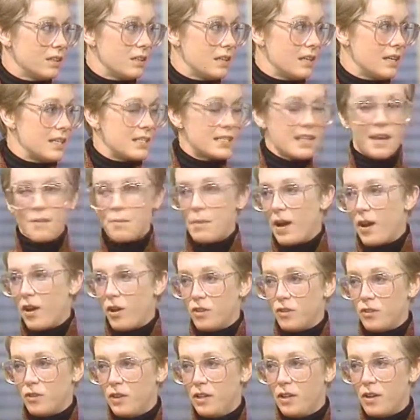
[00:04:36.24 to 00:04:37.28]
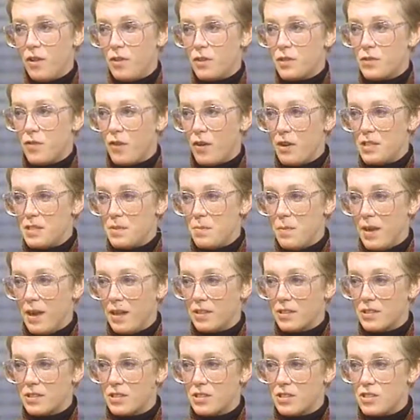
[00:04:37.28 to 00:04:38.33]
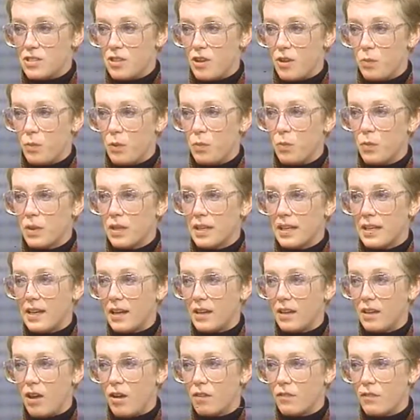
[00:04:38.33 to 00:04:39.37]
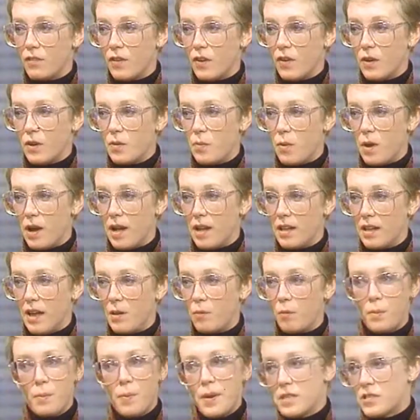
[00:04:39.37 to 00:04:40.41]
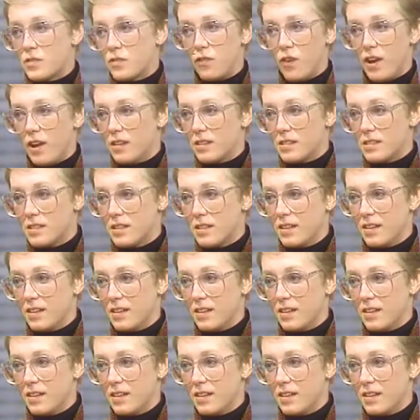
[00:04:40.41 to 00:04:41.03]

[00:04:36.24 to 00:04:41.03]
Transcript: He's like my alter ego as far as a male is concerned. We really get along very well, and we're best friends.